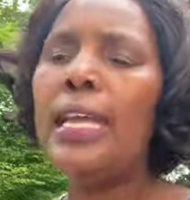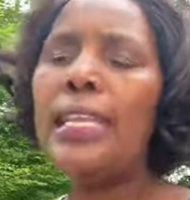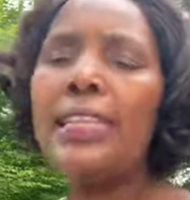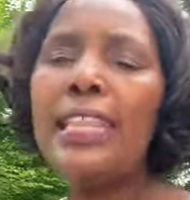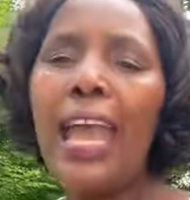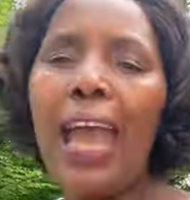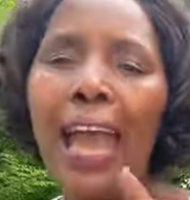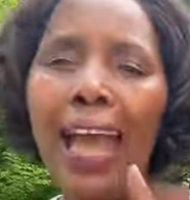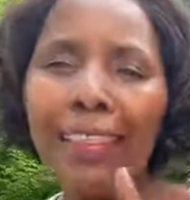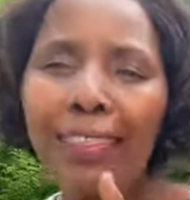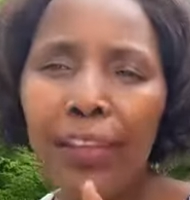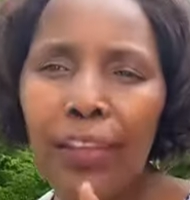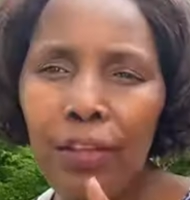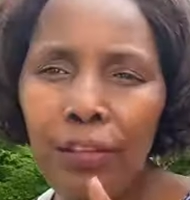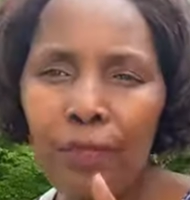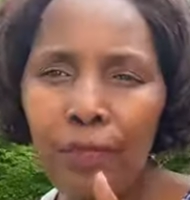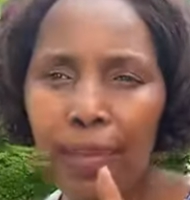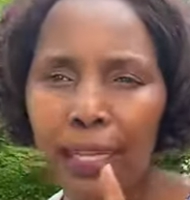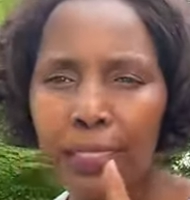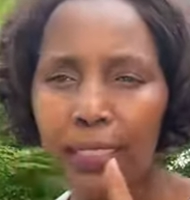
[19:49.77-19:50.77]
There are other
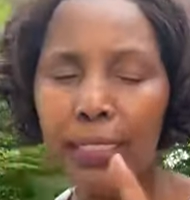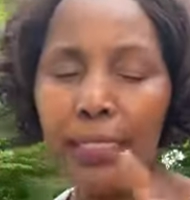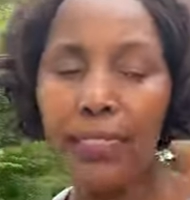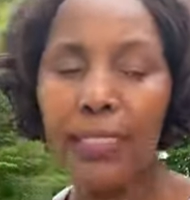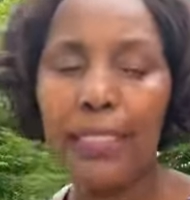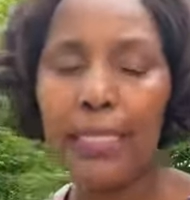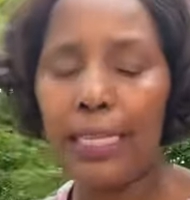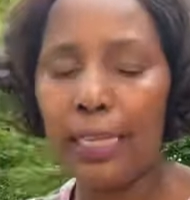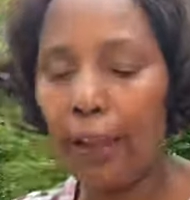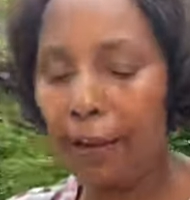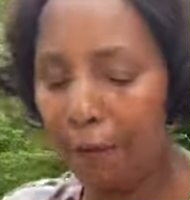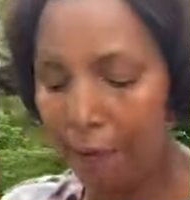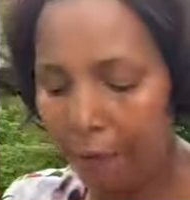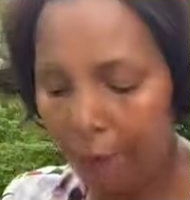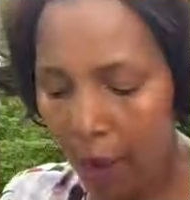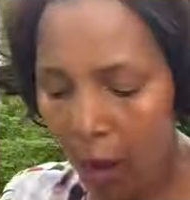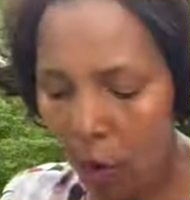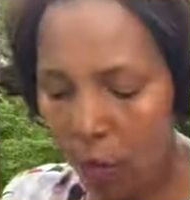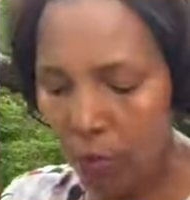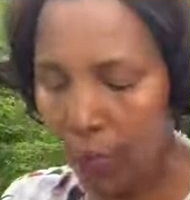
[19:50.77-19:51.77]
universities that I
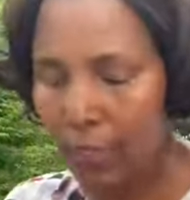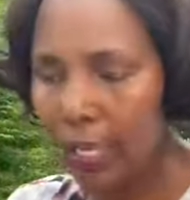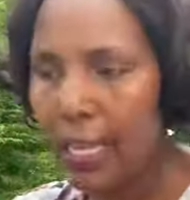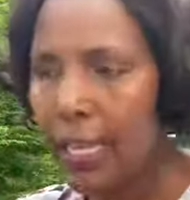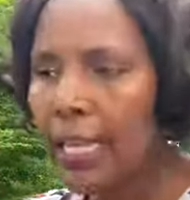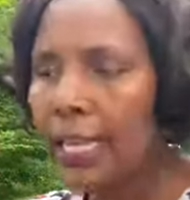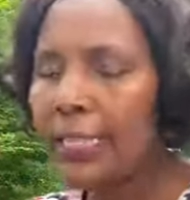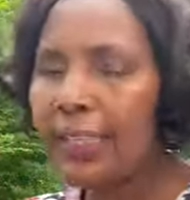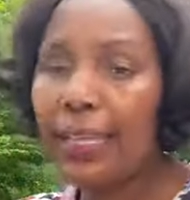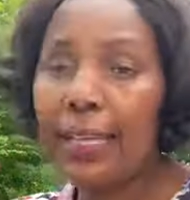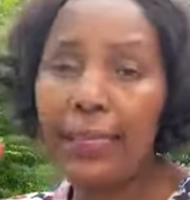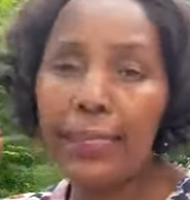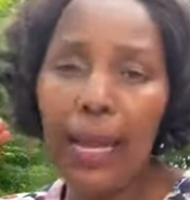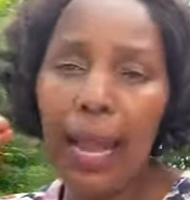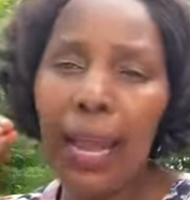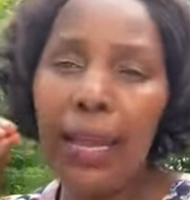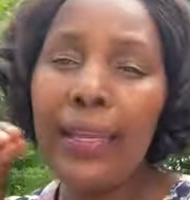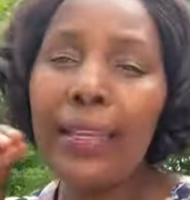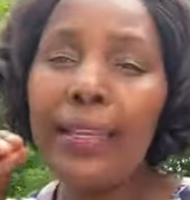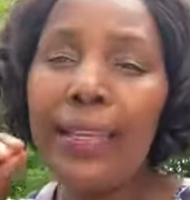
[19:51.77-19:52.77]
found that
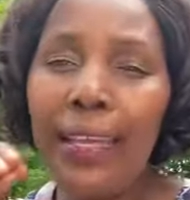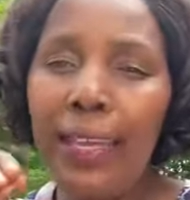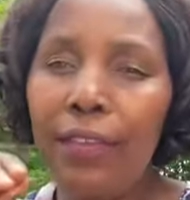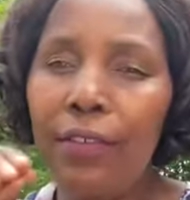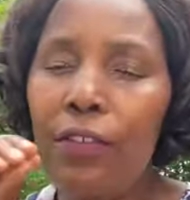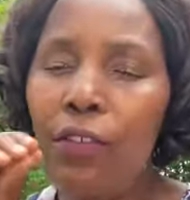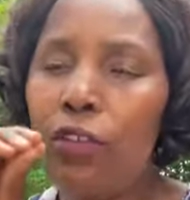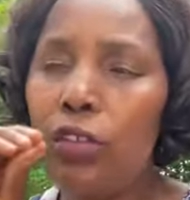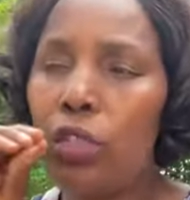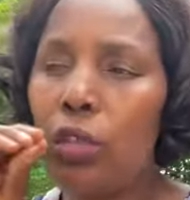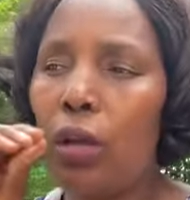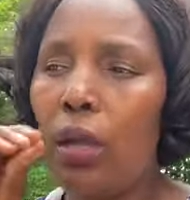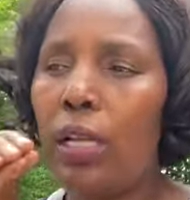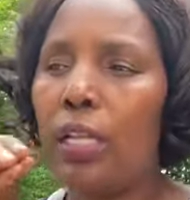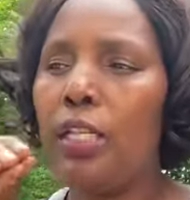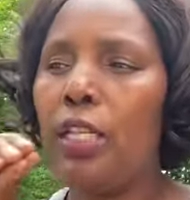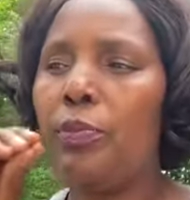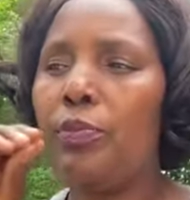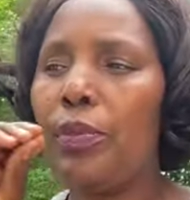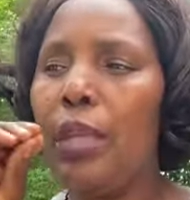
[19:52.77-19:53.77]
give
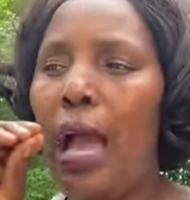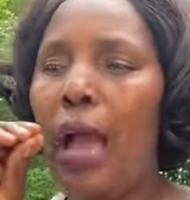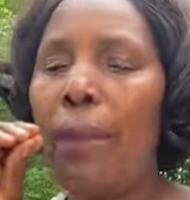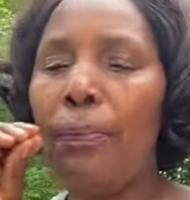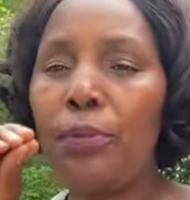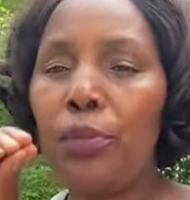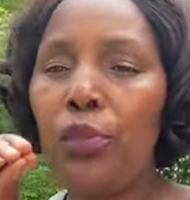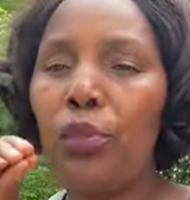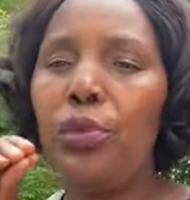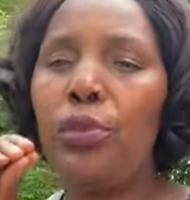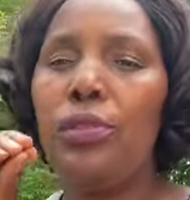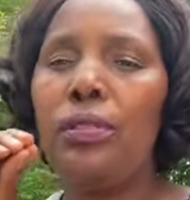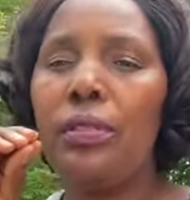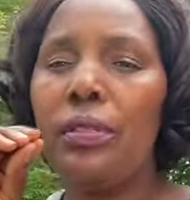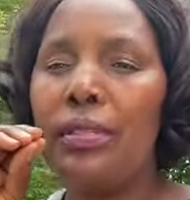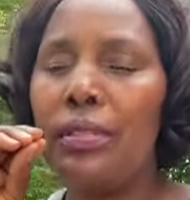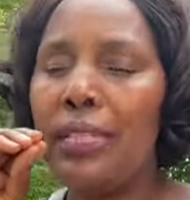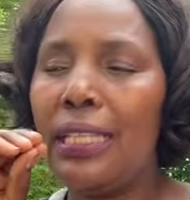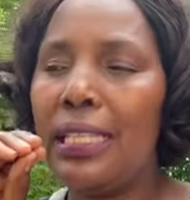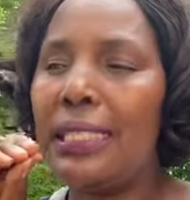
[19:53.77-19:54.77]
scholarship up to
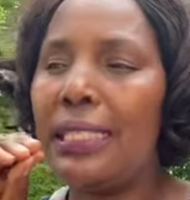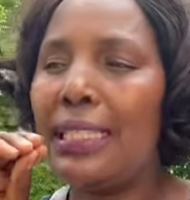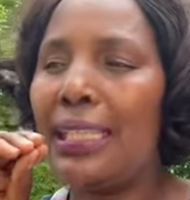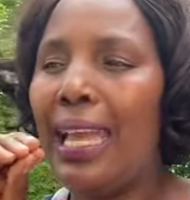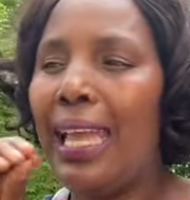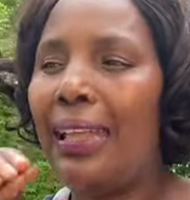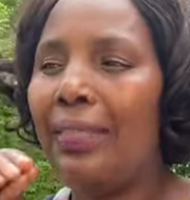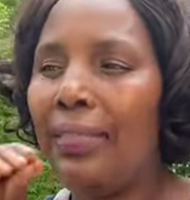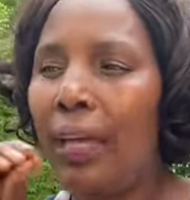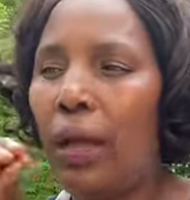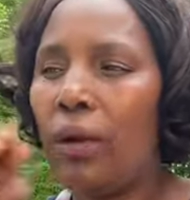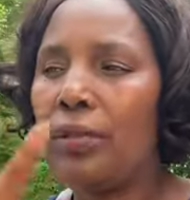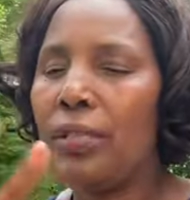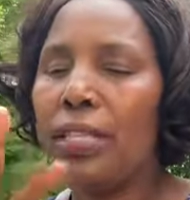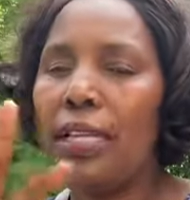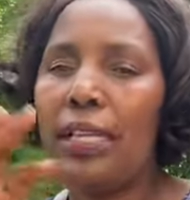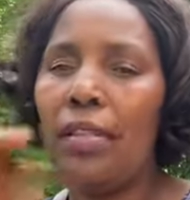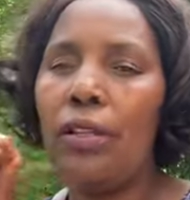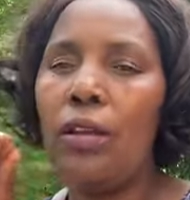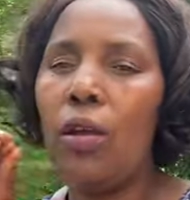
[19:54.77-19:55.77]

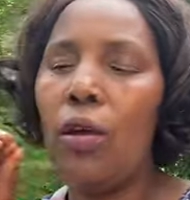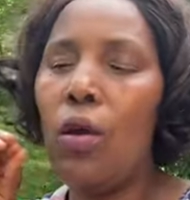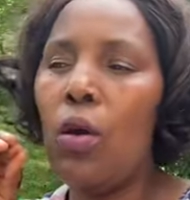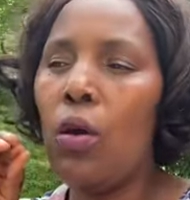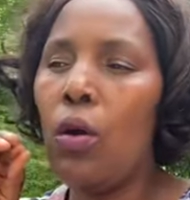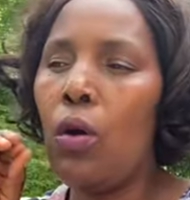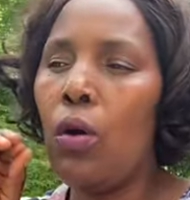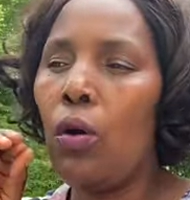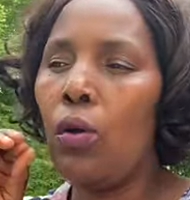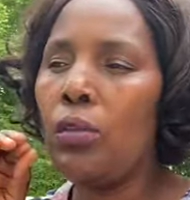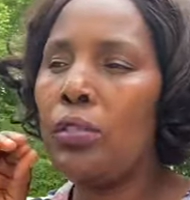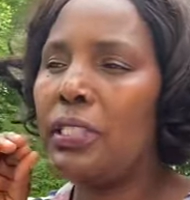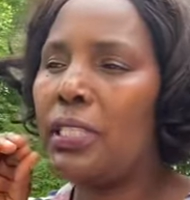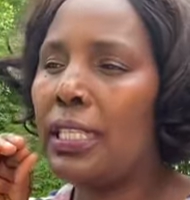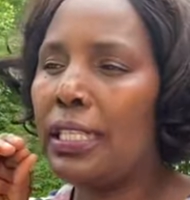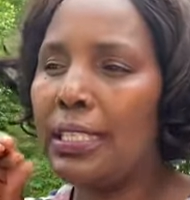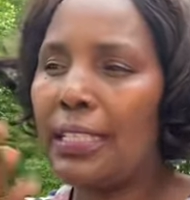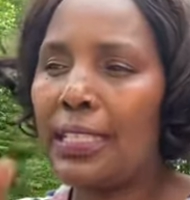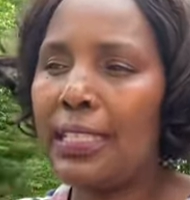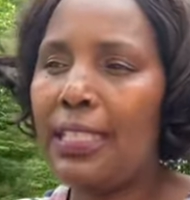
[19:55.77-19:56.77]
68,000 or
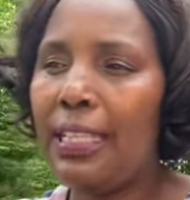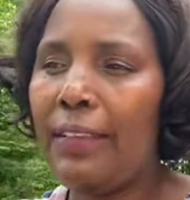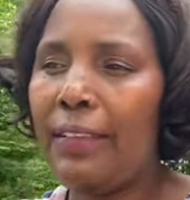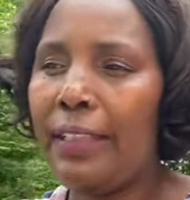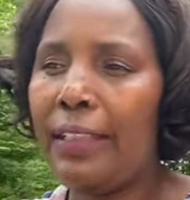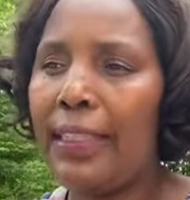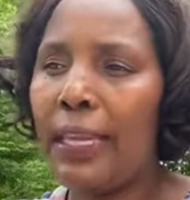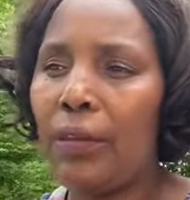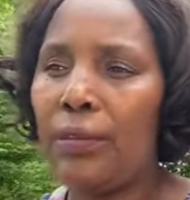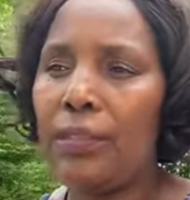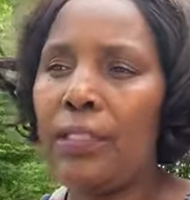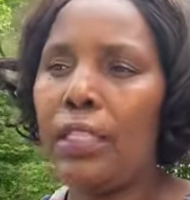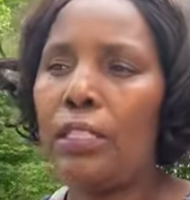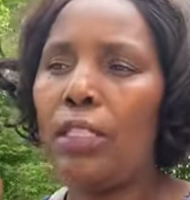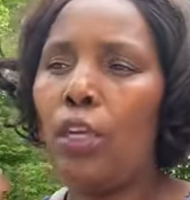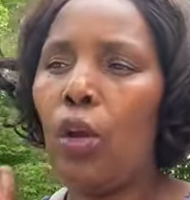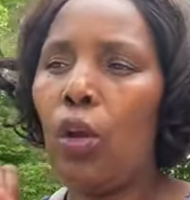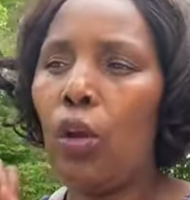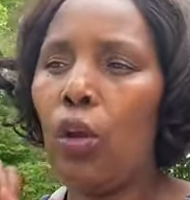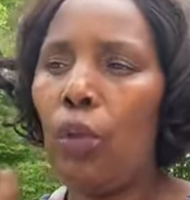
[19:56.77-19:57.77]

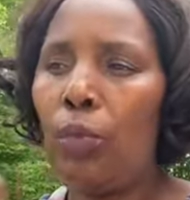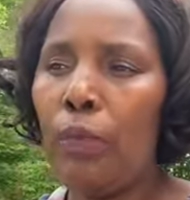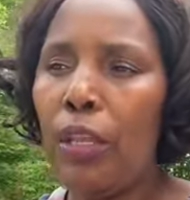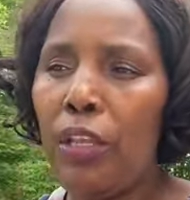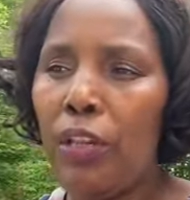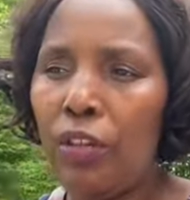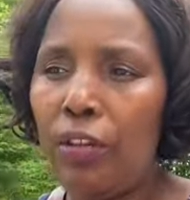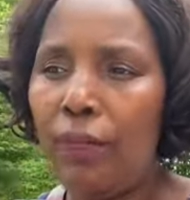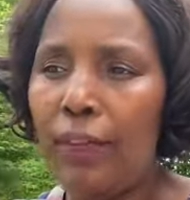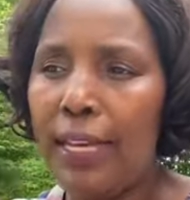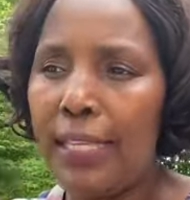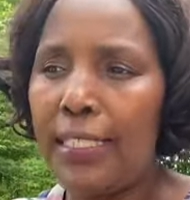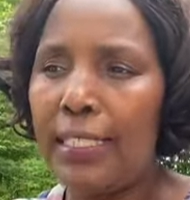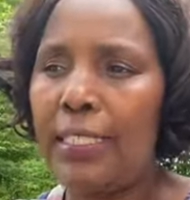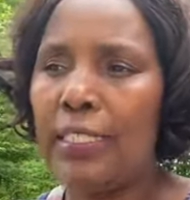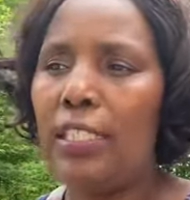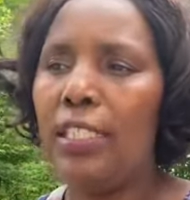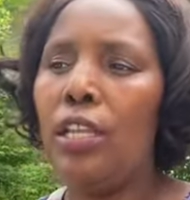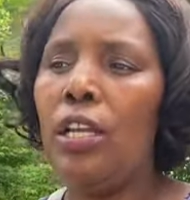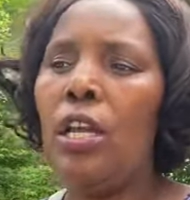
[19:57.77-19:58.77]
67,000. Columbia
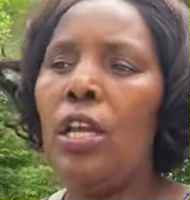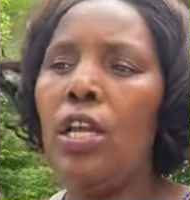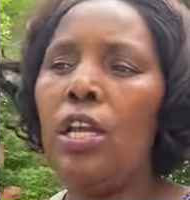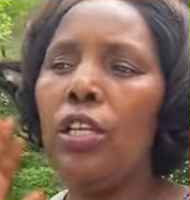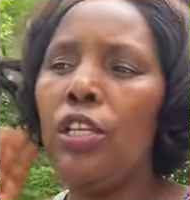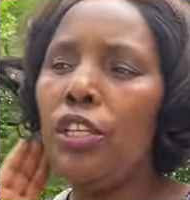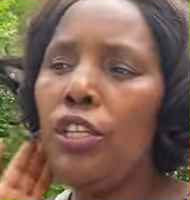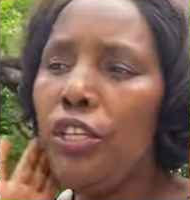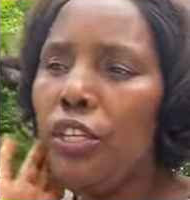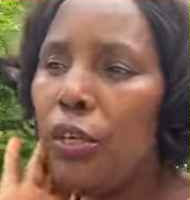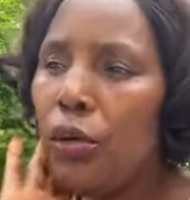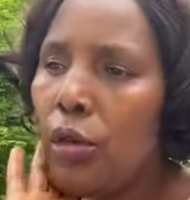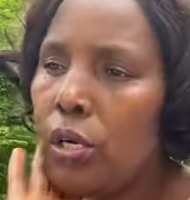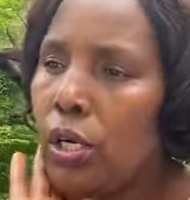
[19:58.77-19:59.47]
University, Duke